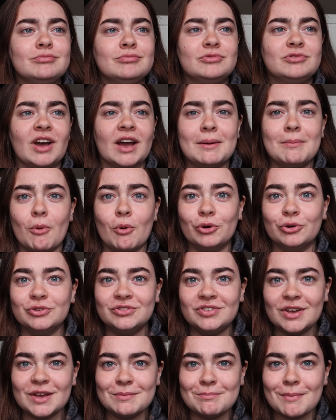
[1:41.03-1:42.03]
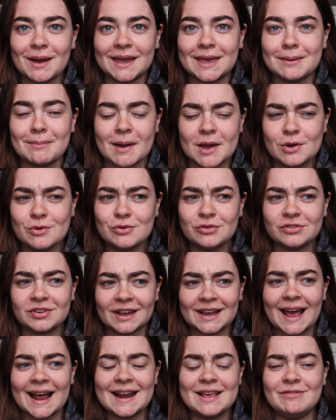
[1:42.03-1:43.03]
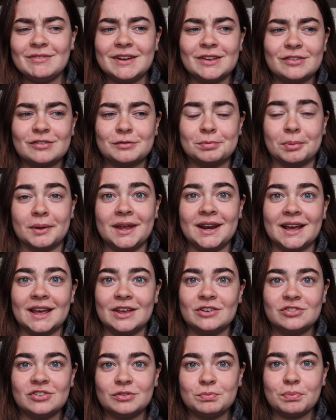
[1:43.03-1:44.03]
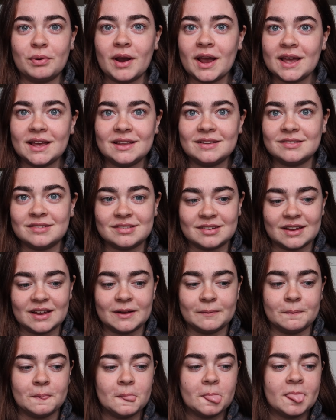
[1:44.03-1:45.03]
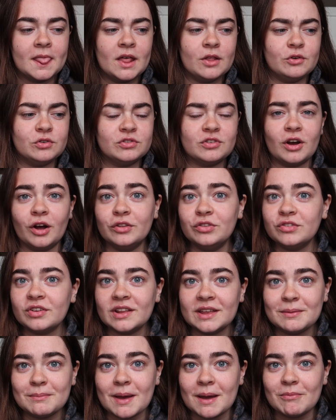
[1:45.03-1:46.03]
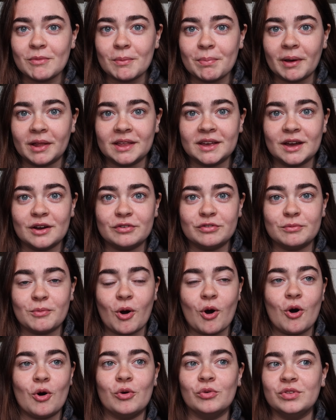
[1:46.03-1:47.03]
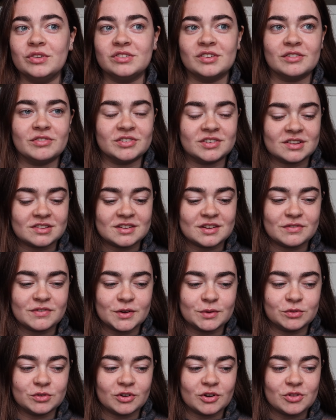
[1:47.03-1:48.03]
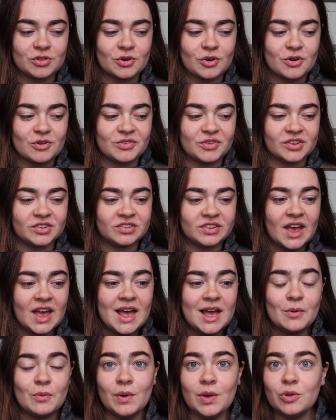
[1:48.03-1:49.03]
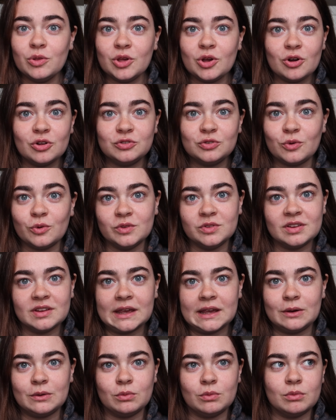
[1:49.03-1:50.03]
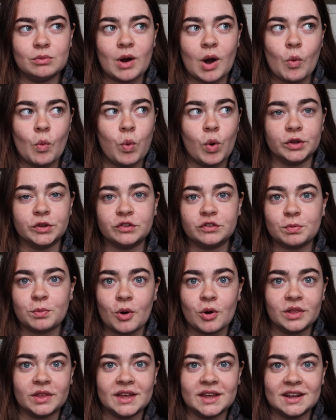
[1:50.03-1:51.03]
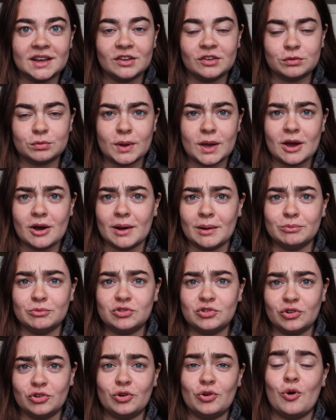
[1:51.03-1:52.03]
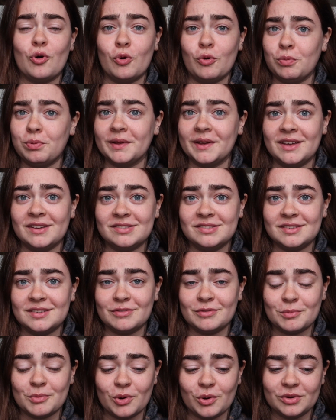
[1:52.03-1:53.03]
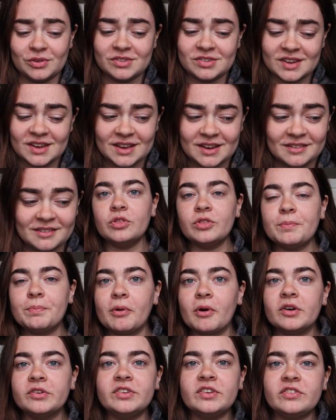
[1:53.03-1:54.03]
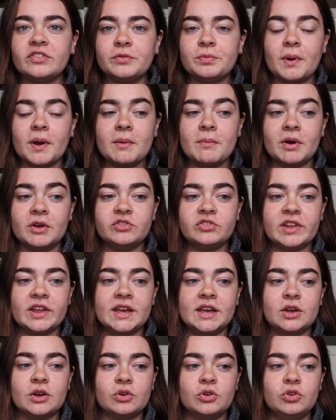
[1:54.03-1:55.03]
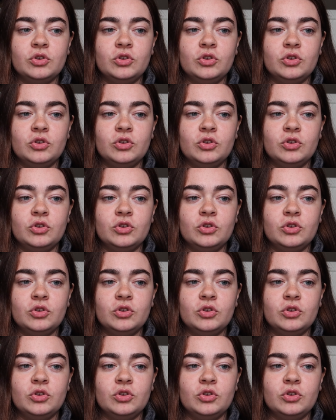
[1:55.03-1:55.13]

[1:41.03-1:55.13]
Diamante Mickey Mouse. I can't even explain it. It's just pretty insane. There's tons of like memorabilia from all these other Disney films around the office. We only got to go into like one small area as well. I'm sure the whole place is even more insane. The process is pretty much like